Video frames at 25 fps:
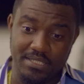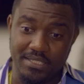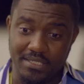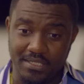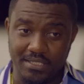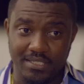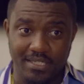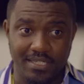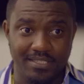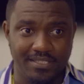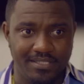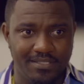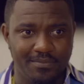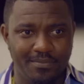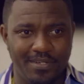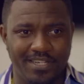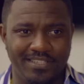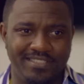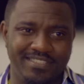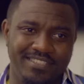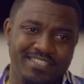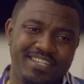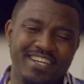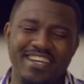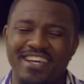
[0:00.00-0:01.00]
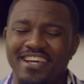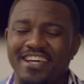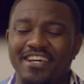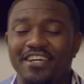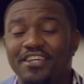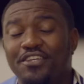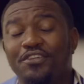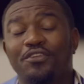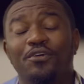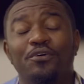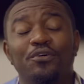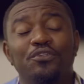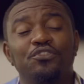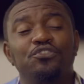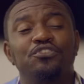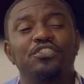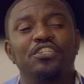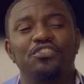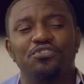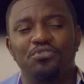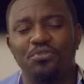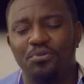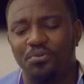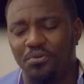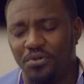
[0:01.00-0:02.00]
Y yes, but you know,
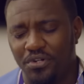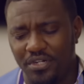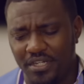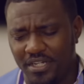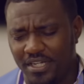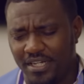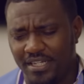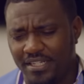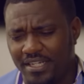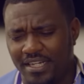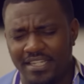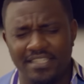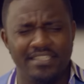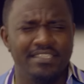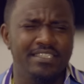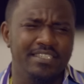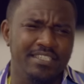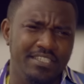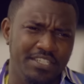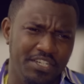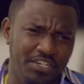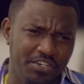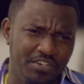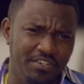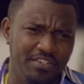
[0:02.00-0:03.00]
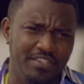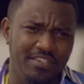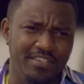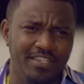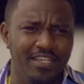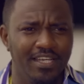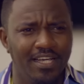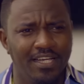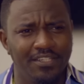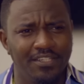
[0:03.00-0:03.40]
just don't worry. I, I didn't hear anything